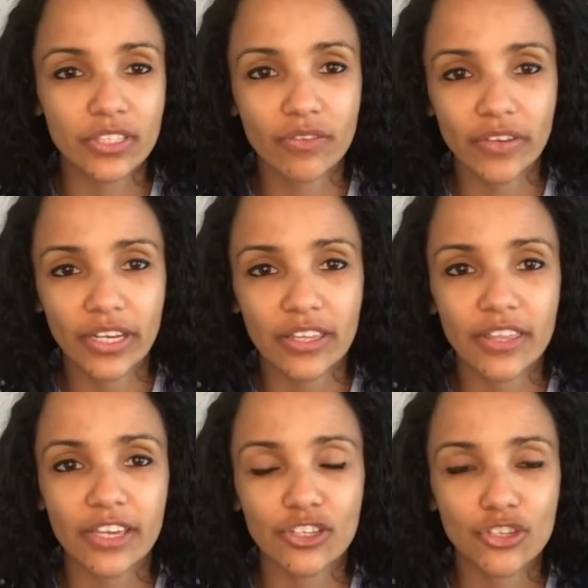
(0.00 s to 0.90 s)
of
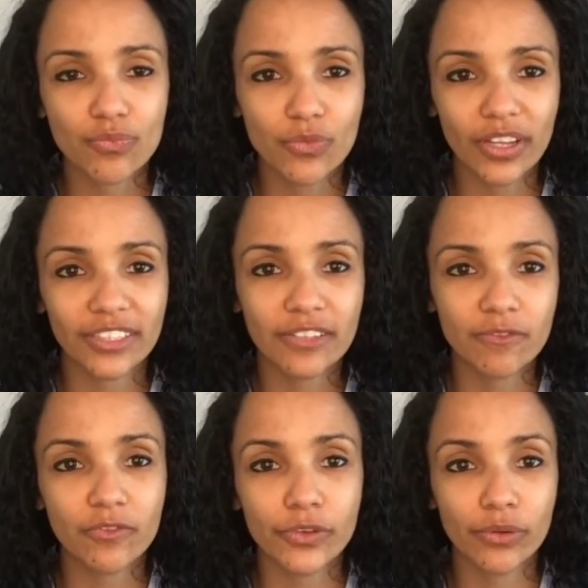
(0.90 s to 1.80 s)
anything. I
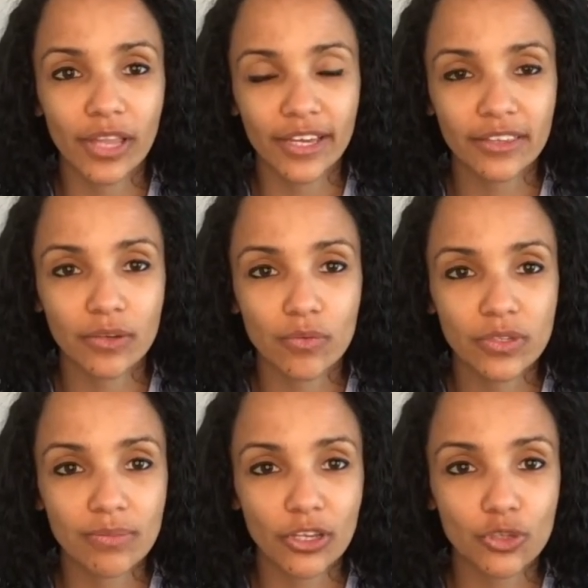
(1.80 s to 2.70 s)
didn't feel like there
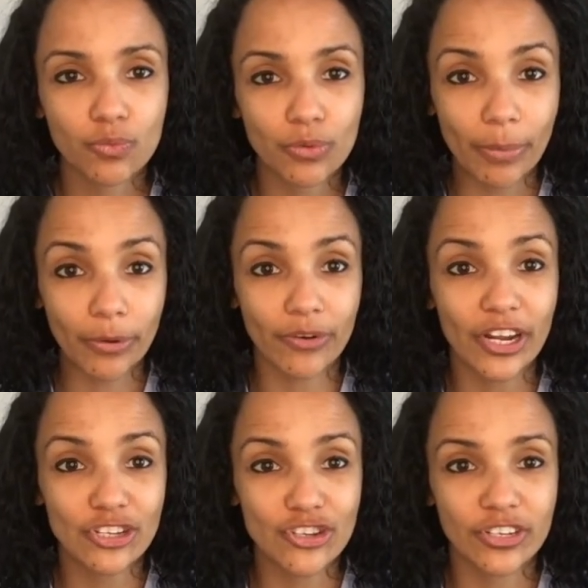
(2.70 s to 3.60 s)
was much
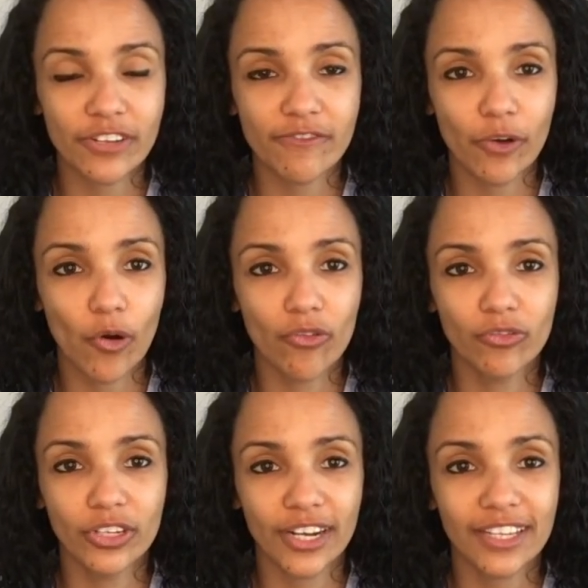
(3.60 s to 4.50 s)
preparation
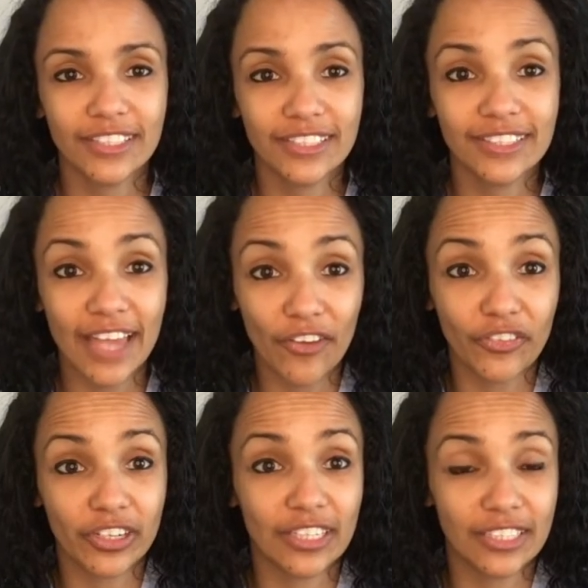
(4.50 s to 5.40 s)
involved, and I
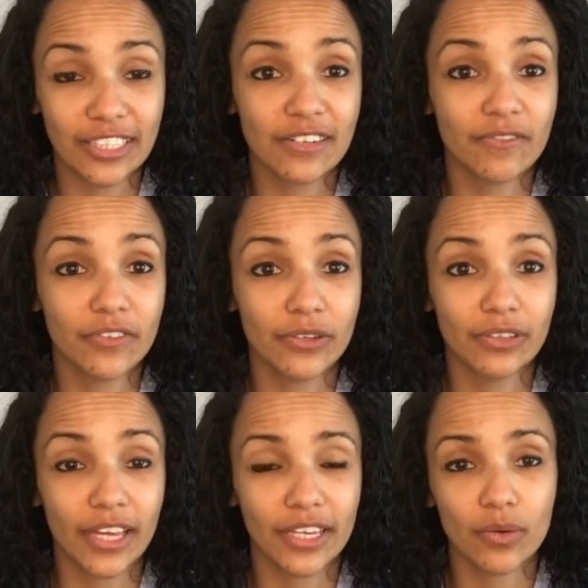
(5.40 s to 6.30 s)
definitely didn't feel
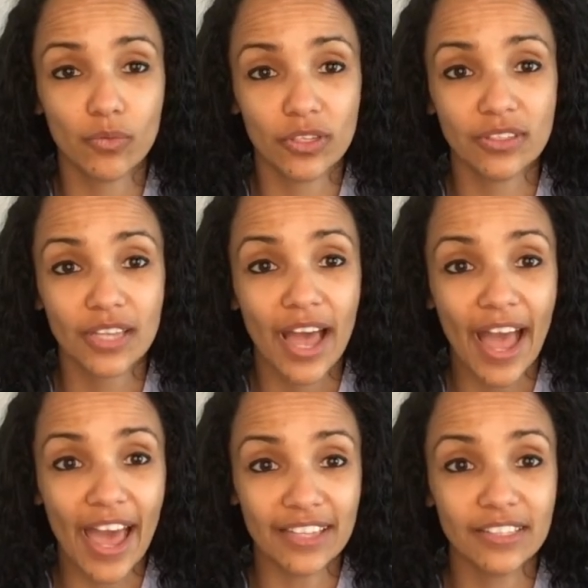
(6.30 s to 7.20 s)
like it was
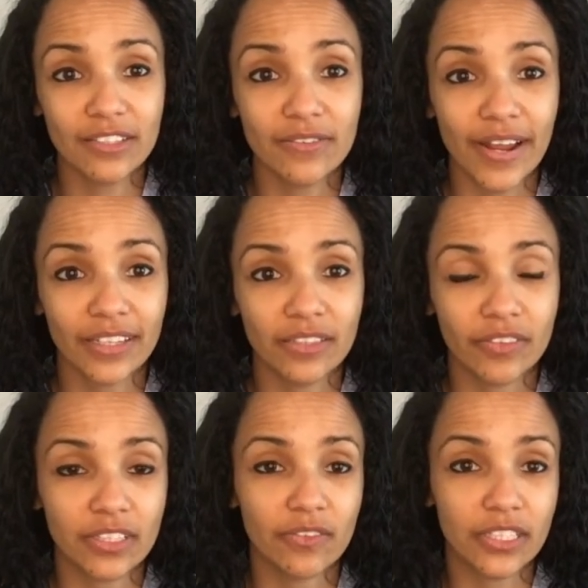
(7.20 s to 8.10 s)
as
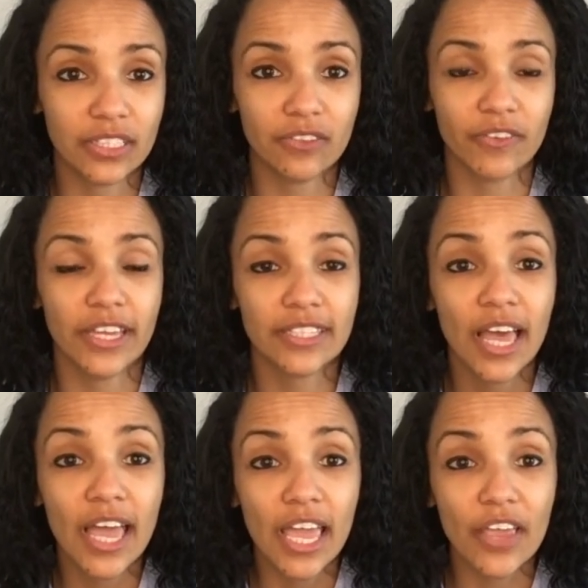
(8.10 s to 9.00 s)
interactive as face-to-face.
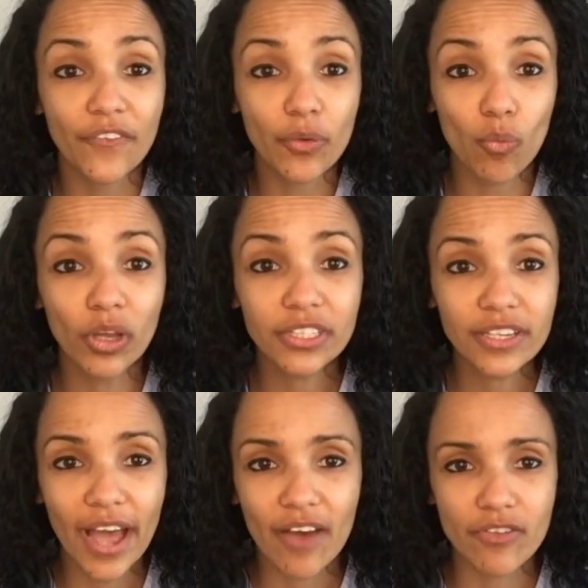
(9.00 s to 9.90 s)
If you want
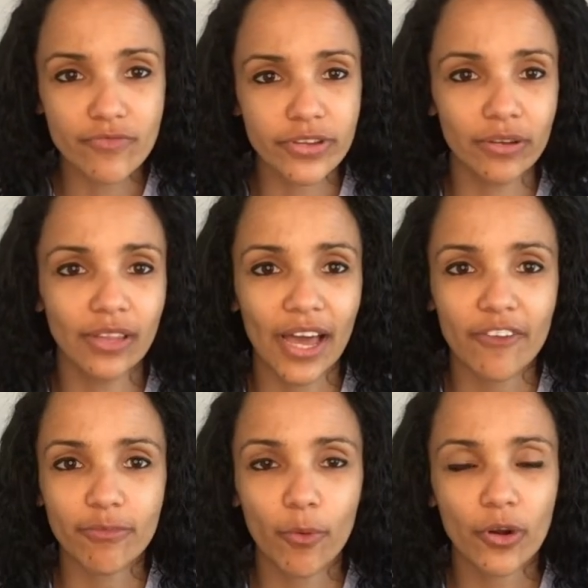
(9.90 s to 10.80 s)
to have a real
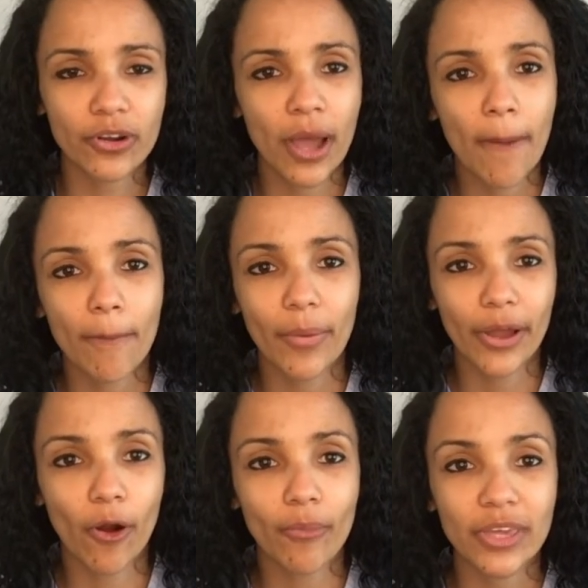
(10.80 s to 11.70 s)
life board,
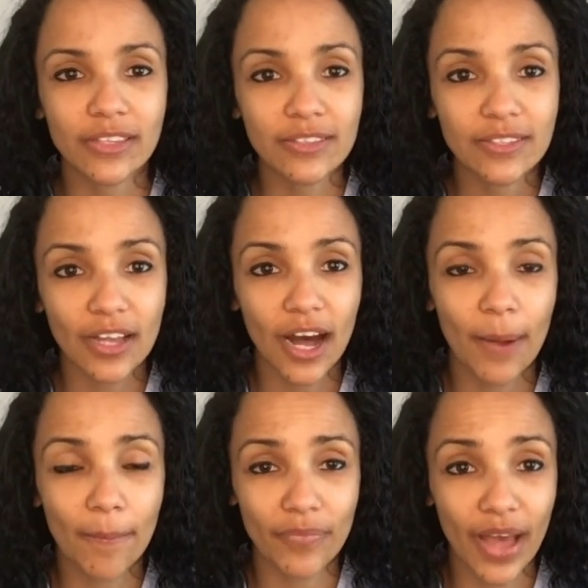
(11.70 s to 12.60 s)
by all means,
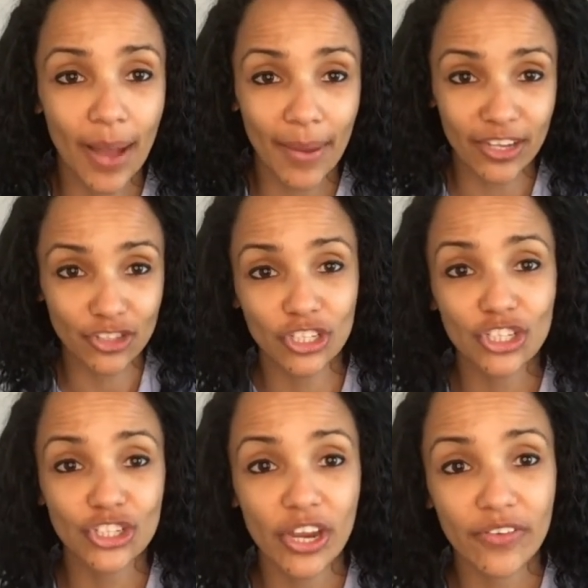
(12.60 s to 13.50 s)
I'm actually
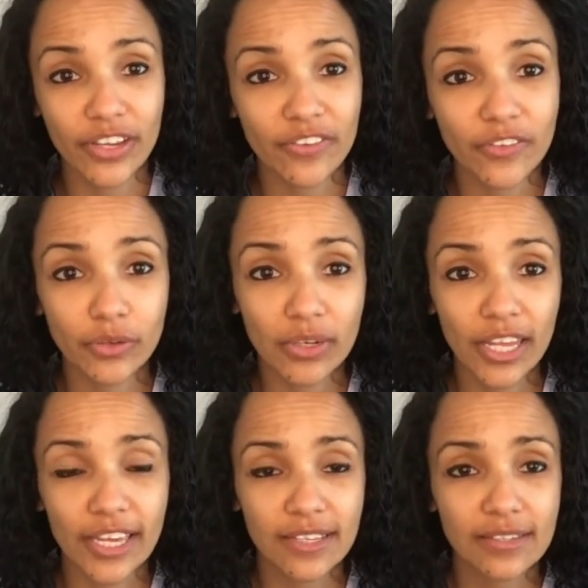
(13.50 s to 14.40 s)
sharing a few
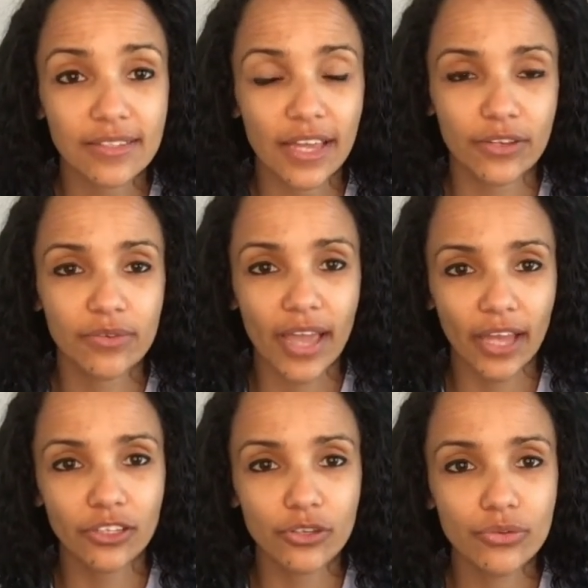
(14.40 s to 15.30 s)
links that you
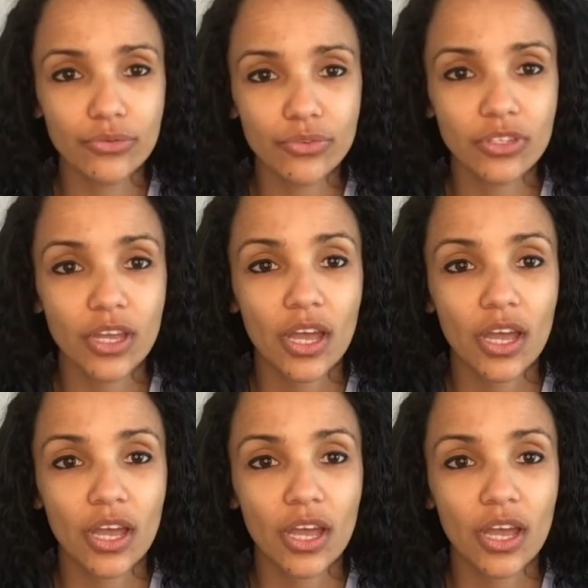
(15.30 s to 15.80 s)
can use